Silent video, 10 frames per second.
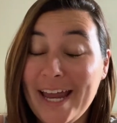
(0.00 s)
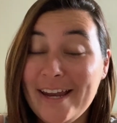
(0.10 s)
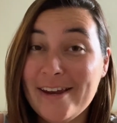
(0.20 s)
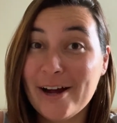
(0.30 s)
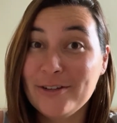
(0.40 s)

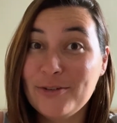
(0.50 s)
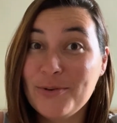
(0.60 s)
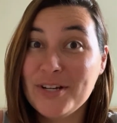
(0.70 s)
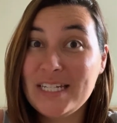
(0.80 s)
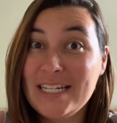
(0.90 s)
and not
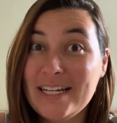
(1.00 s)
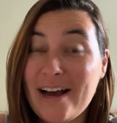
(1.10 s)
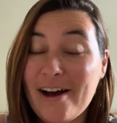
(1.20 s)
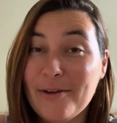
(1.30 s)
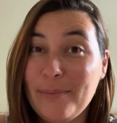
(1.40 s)
squish an
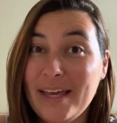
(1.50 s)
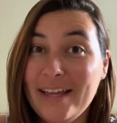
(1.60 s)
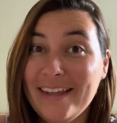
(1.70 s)
economy